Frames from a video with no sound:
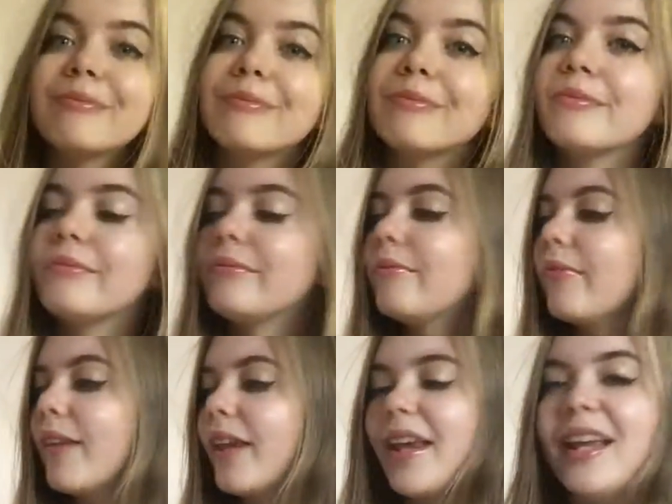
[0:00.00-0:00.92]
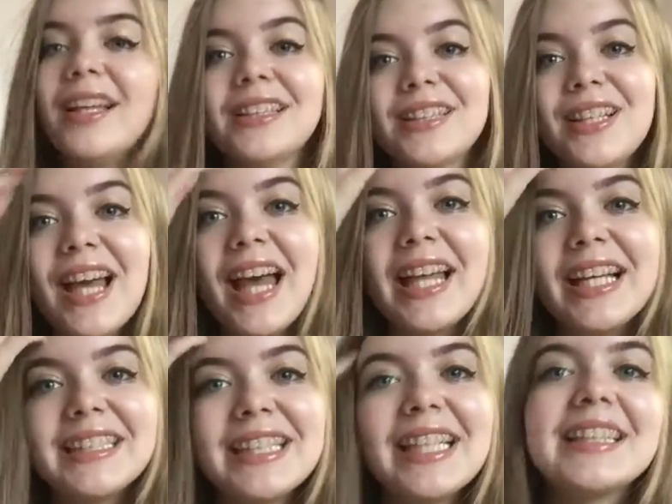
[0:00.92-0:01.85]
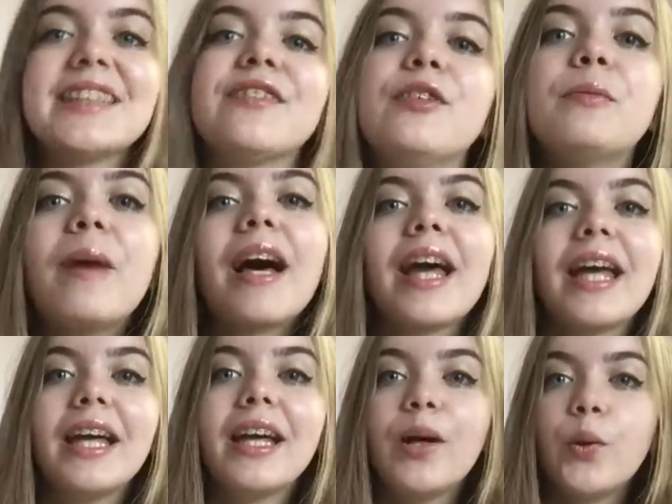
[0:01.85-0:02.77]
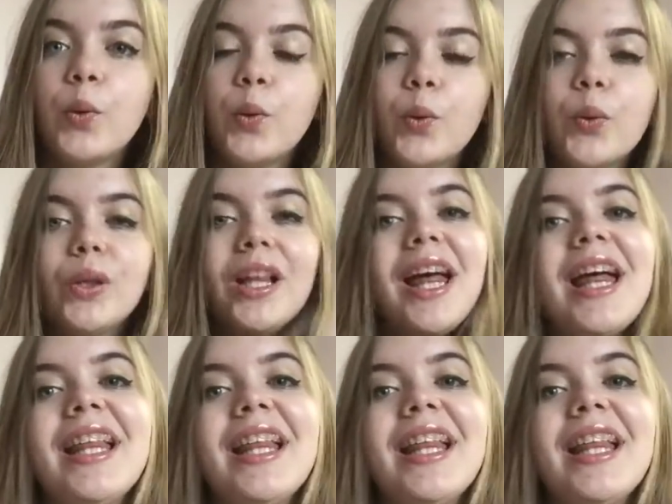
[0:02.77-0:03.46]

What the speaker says: So yeah, that's it for my haul.